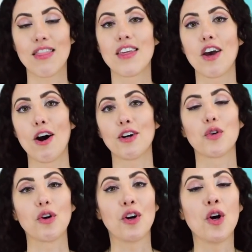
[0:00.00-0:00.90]
They are
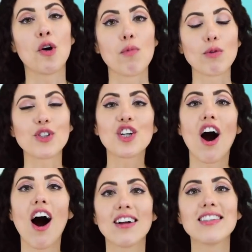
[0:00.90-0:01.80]
your most
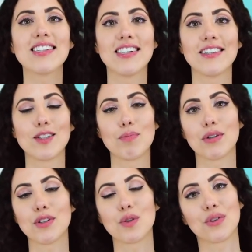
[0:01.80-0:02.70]
constant
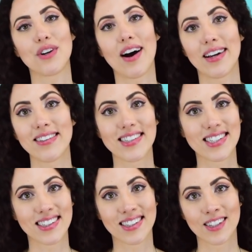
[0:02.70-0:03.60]
spiritual
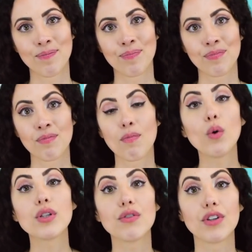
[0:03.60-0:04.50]
guides.
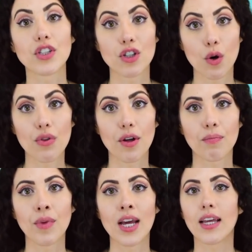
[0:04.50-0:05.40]
Most of us know
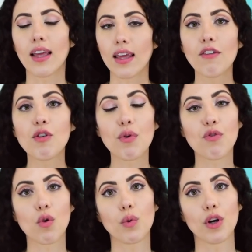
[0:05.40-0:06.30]
them even
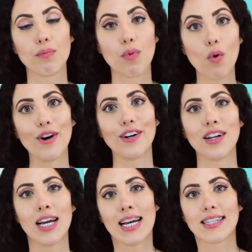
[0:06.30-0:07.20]
before we are
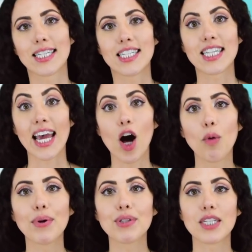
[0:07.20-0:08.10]
born, since they
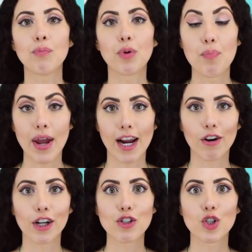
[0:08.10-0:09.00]
help us in
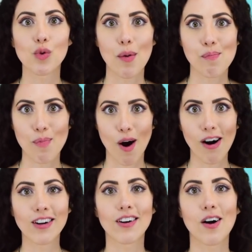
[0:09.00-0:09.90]
preparing to
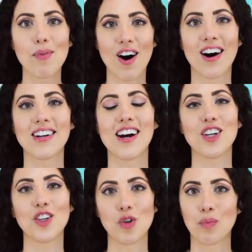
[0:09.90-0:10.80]
embark upon a
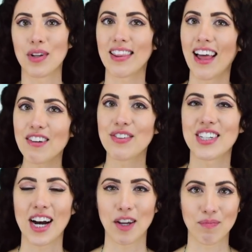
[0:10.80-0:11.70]
human
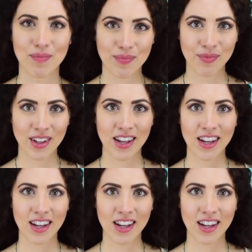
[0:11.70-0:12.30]
lifetime.